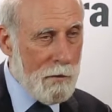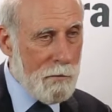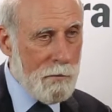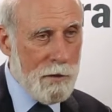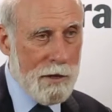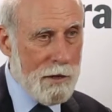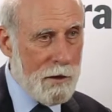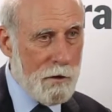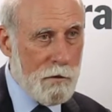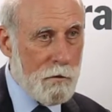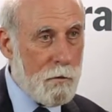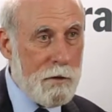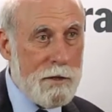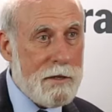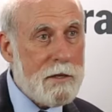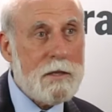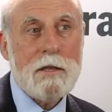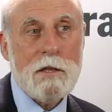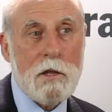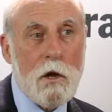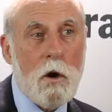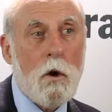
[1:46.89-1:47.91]
because we
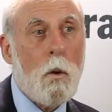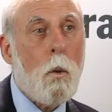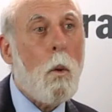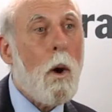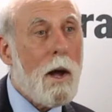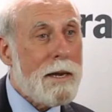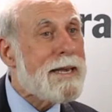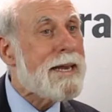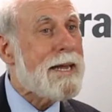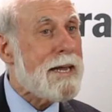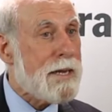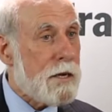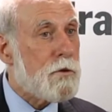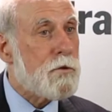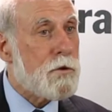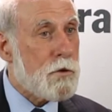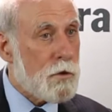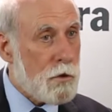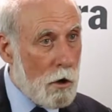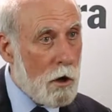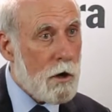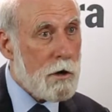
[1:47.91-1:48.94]
didn't know what needed
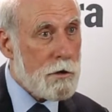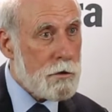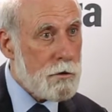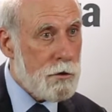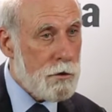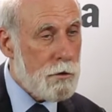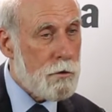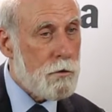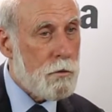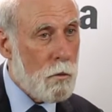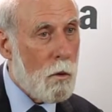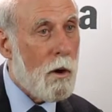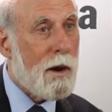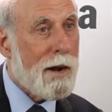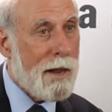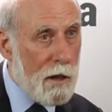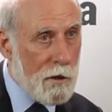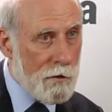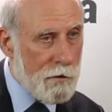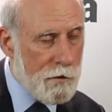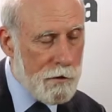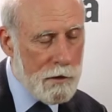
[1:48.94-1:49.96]
to talk to what
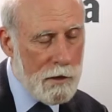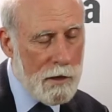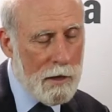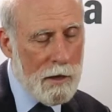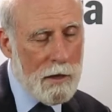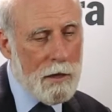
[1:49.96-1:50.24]
else.